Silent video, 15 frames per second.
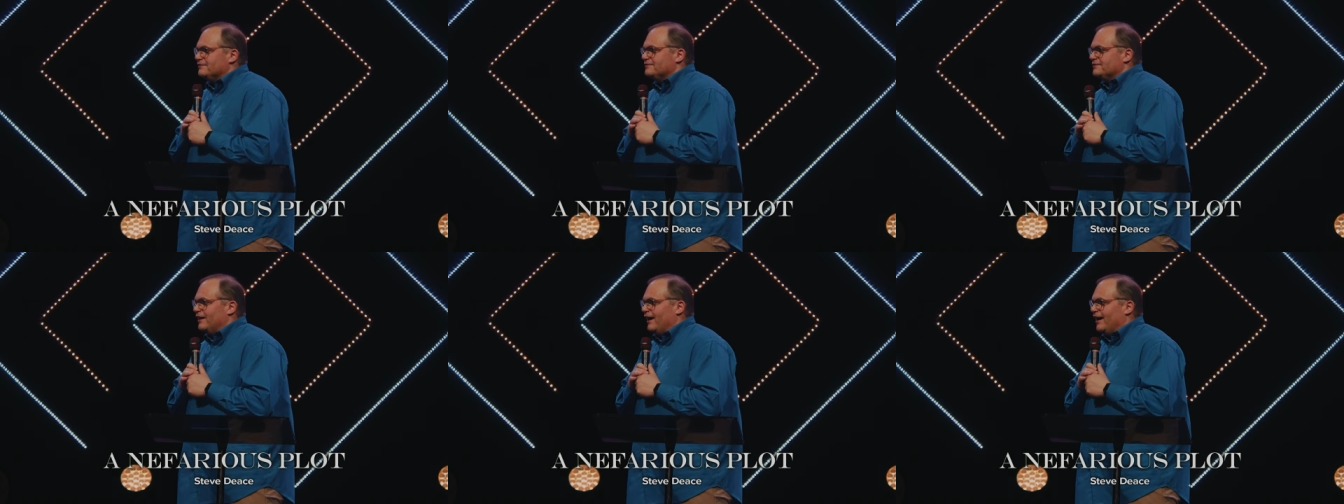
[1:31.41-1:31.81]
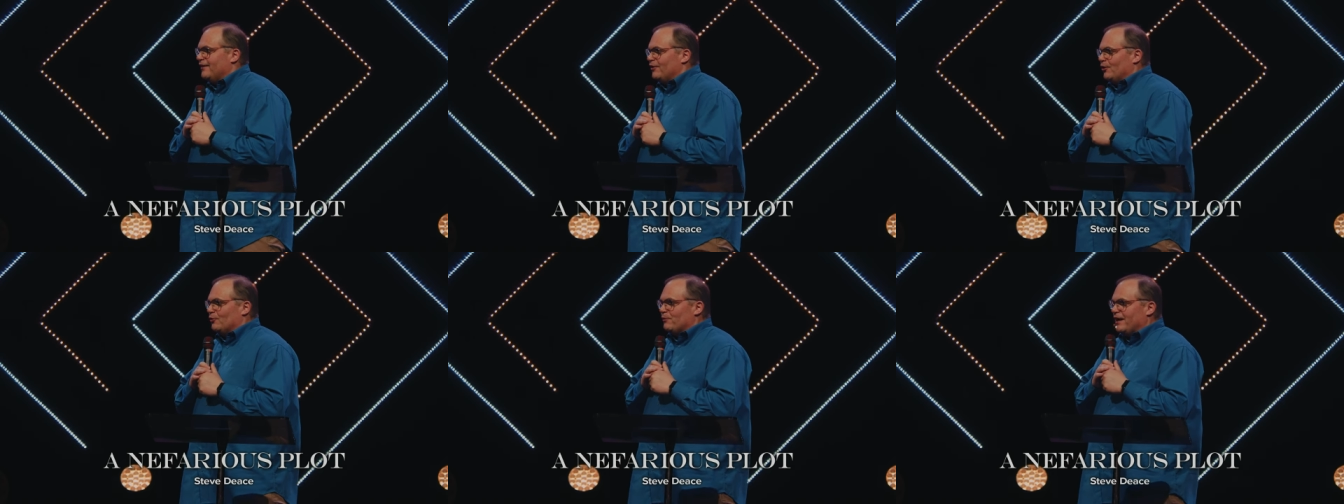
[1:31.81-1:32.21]
All right,
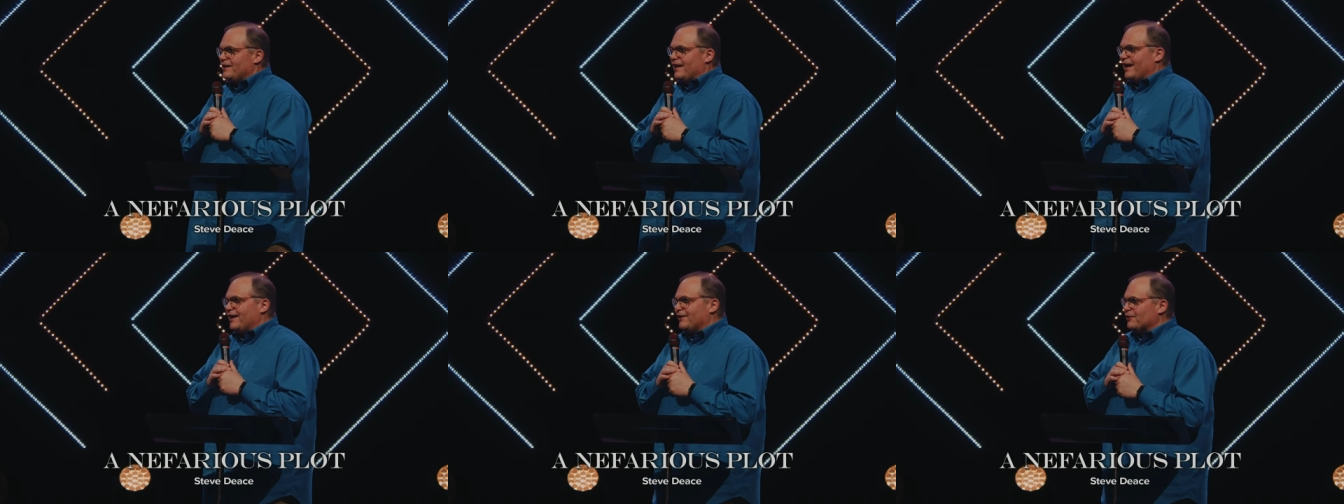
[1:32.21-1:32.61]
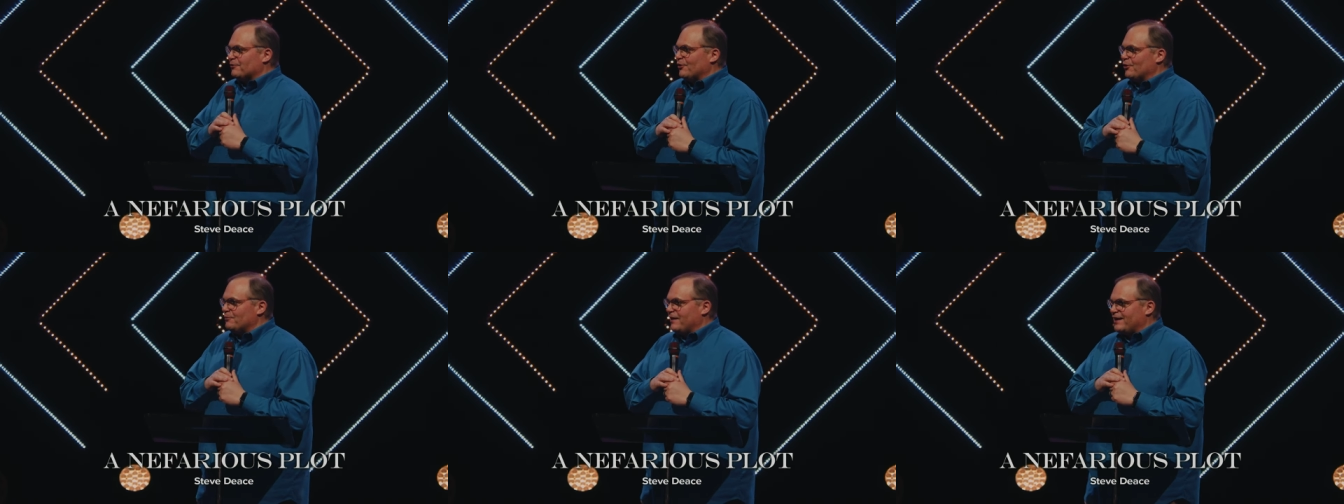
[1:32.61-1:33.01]
little redneck in the
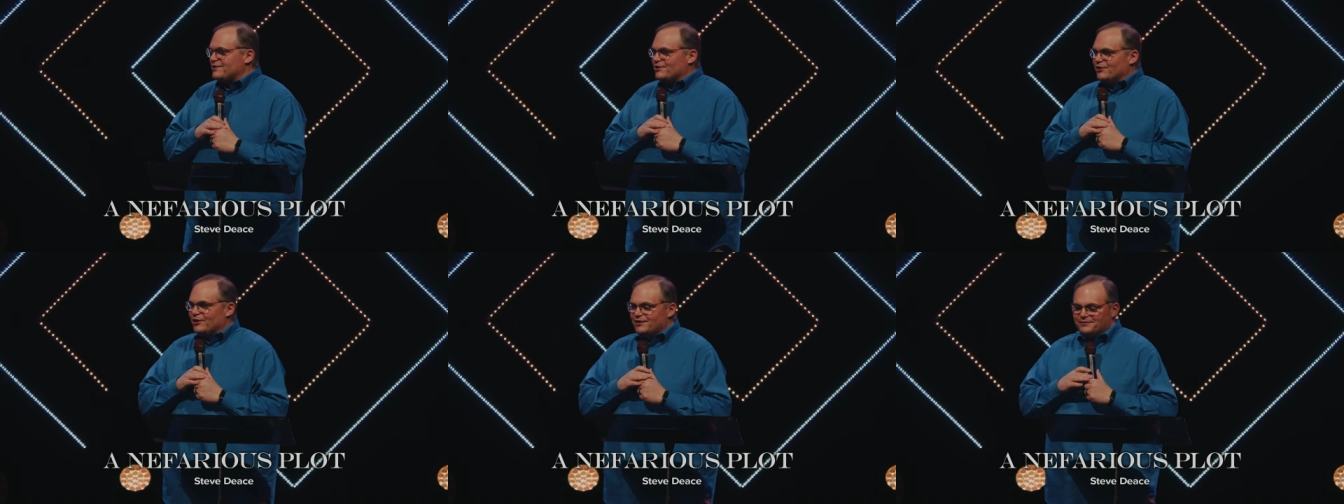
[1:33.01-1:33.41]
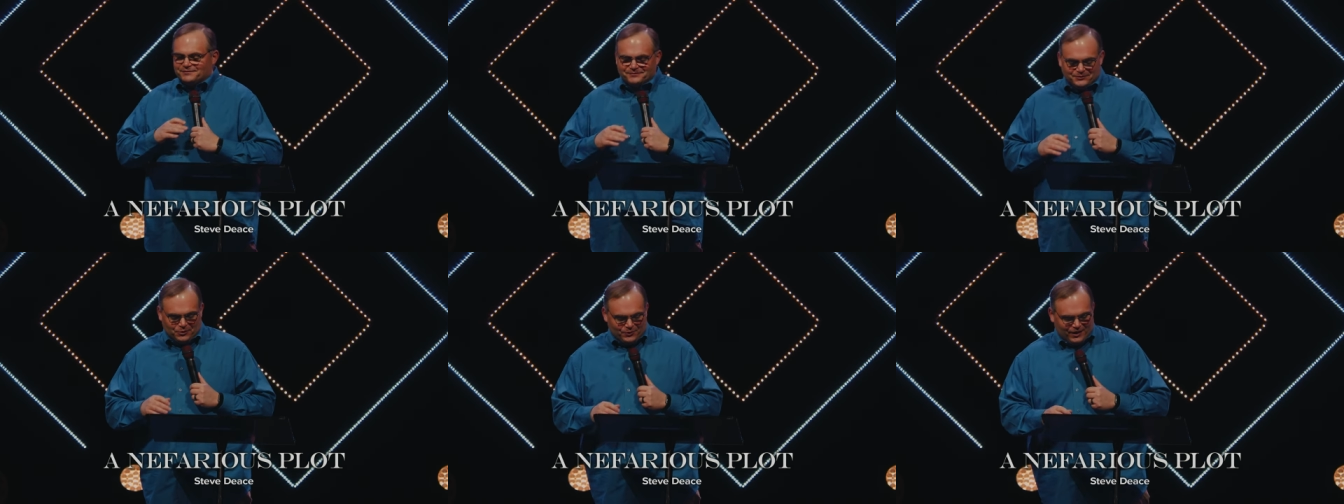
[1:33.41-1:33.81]
room. That's good.
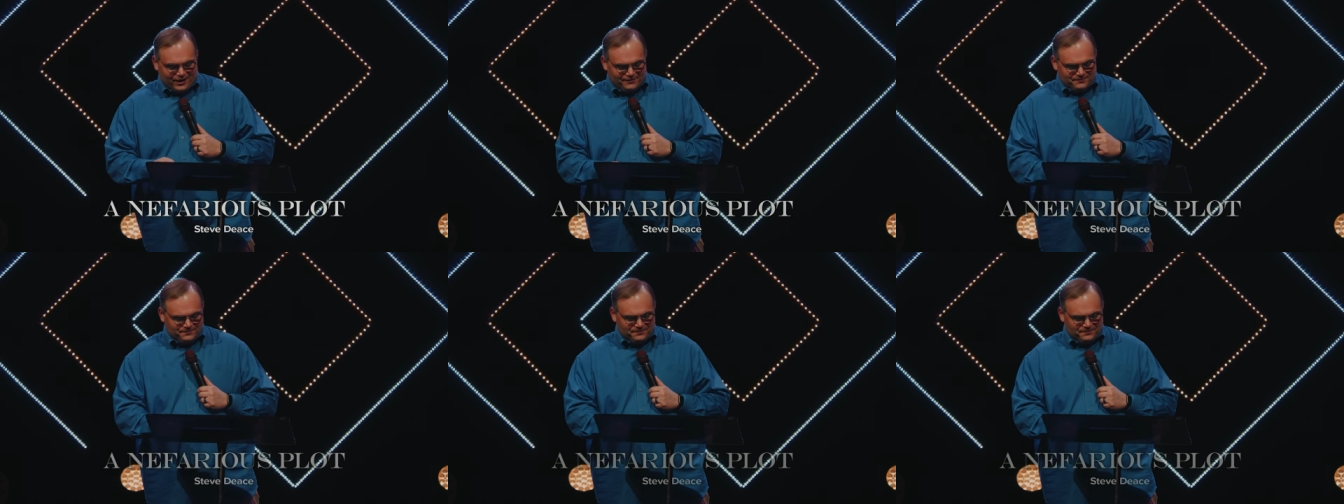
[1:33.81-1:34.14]
Okay.